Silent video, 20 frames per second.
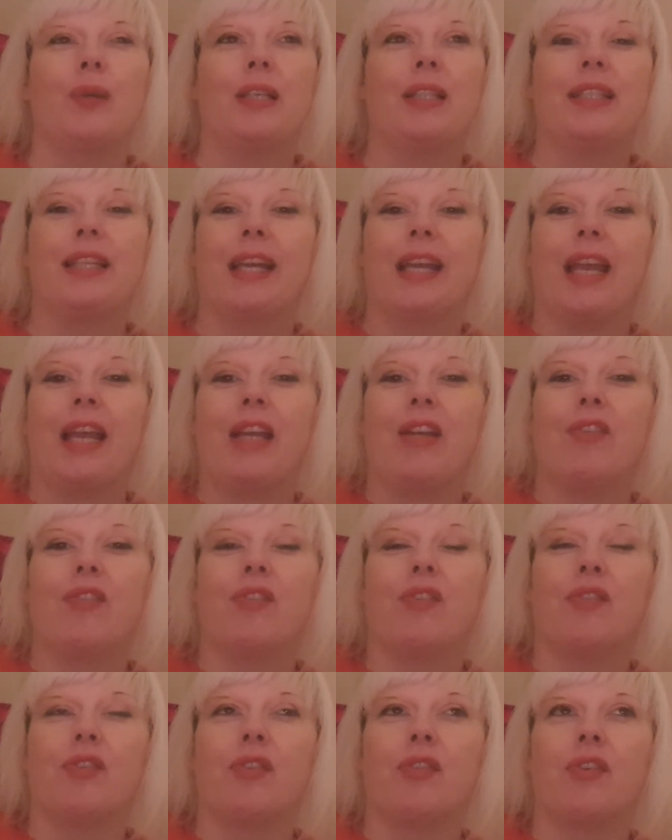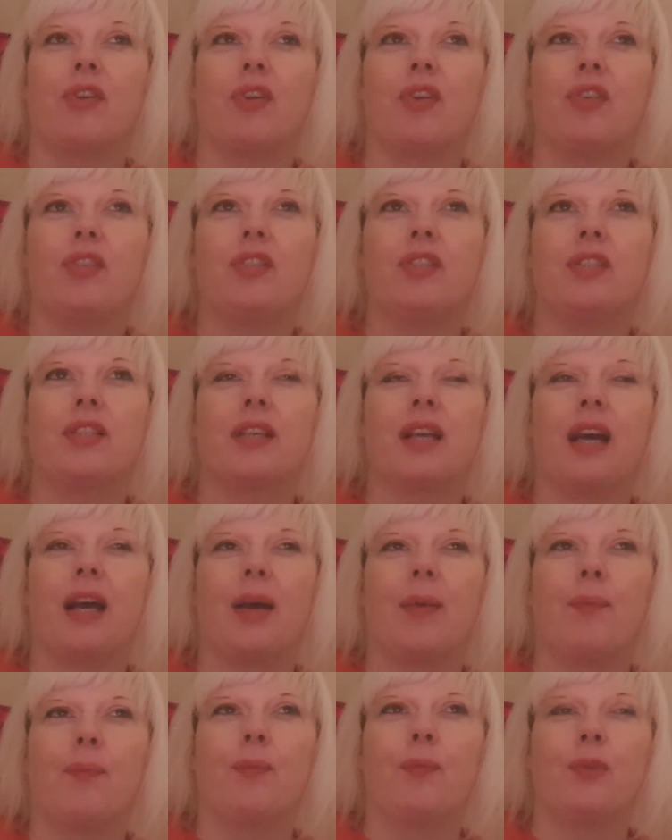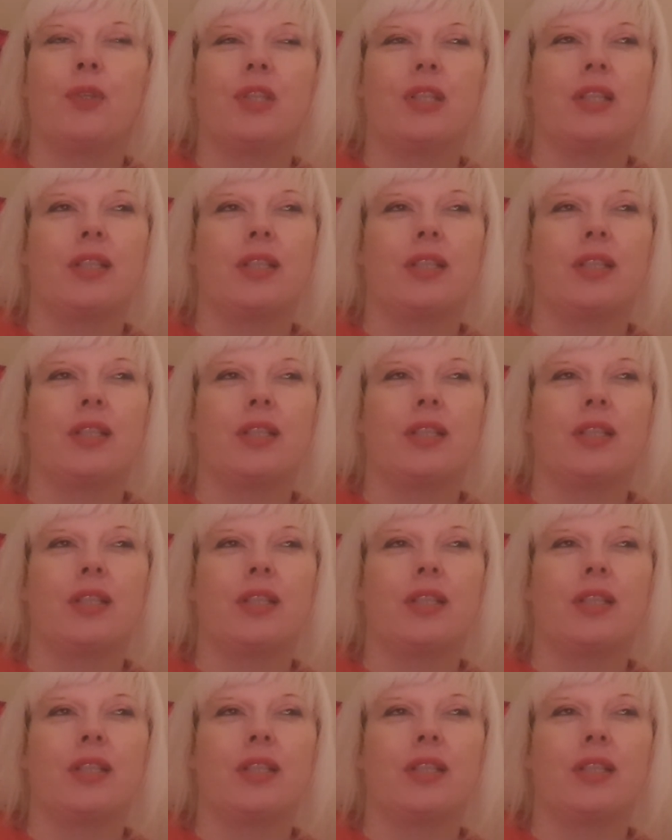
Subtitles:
take heed of the reviews, which